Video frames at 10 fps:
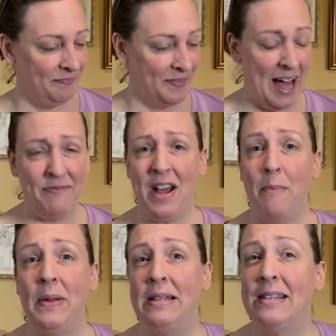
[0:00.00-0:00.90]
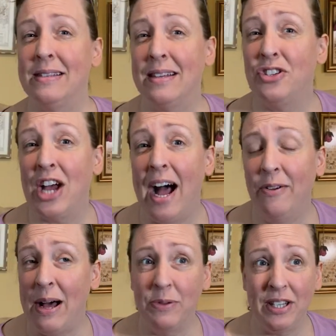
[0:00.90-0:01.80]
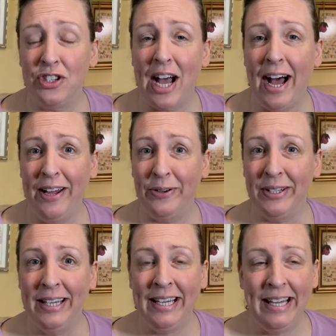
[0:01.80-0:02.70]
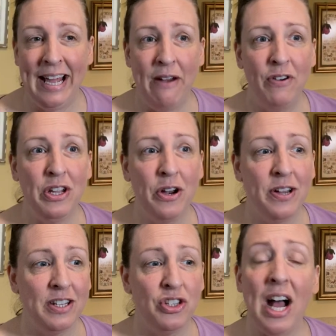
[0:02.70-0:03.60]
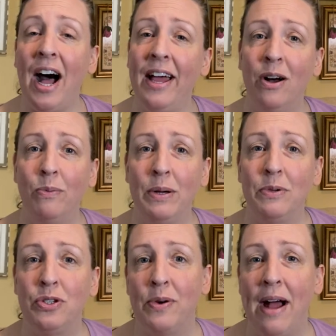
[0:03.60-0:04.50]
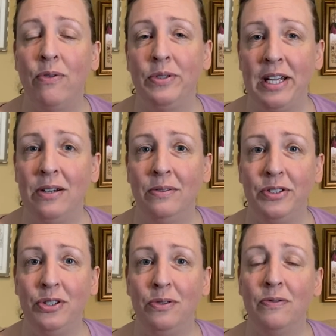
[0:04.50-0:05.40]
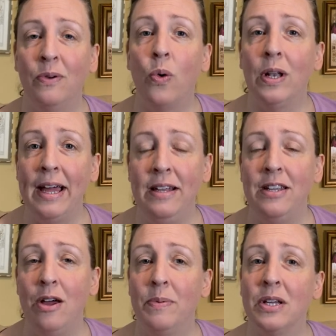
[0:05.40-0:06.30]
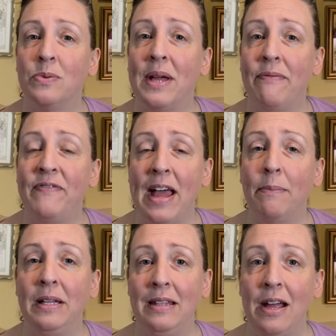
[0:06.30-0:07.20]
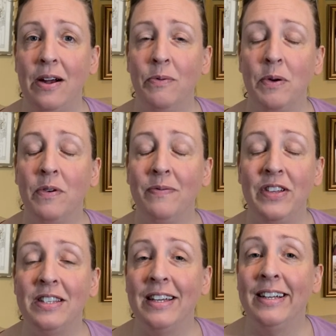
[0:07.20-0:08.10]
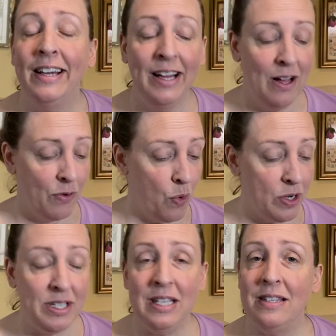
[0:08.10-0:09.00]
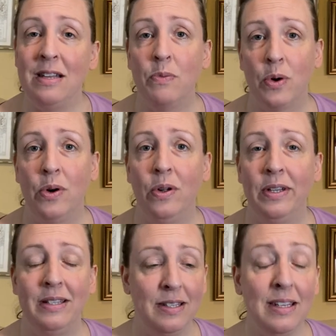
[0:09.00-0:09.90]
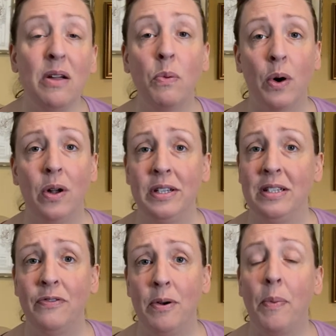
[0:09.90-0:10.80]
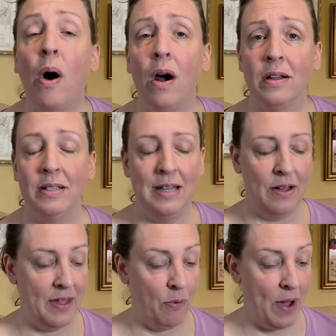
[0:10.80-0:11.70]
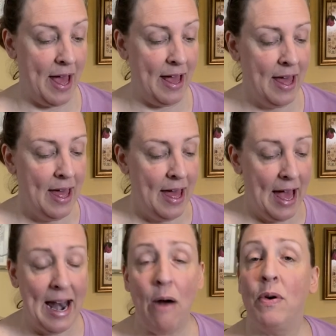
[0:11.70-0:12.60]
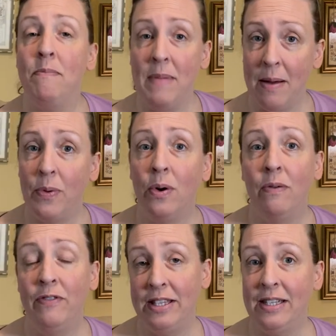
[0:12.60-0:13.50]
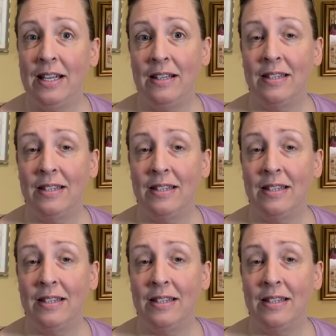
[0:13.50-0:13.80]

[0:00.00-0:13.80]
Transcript: I've not been since I was a child. Every year as a child, we would travel down to Orlando because we had family there, and we would visit course, Disney World and SeaWorld and different parks down that way. And I remember visiting